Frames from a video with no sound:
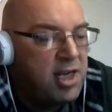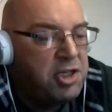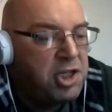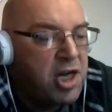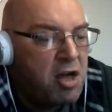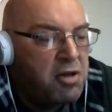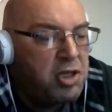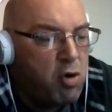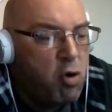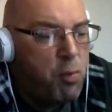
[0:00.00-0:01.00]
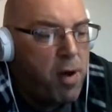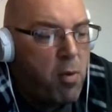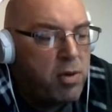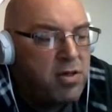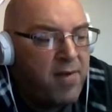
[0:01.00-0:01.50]
Did you know the doorbell
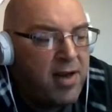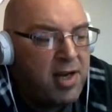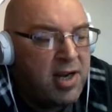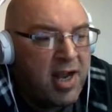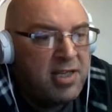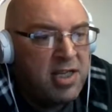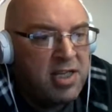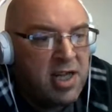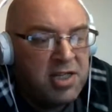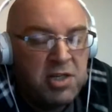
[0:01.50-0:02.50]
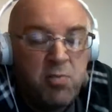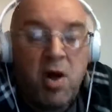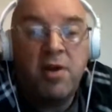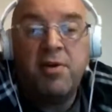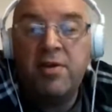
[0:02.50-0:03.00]
was invented in
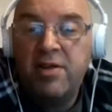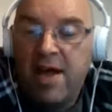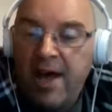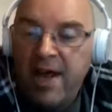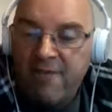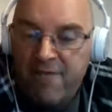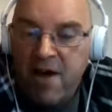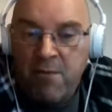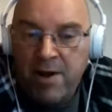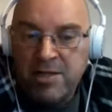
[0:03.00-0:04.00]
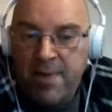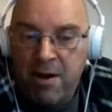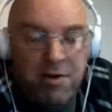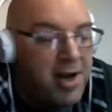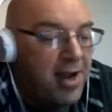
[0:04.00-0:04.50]
1831? That rings a bell,
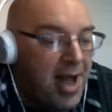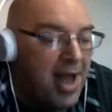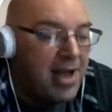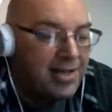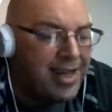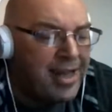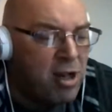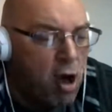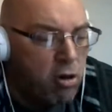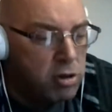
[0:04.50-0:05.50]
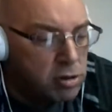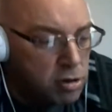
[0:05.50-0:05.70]
doesn't it? Ding dong.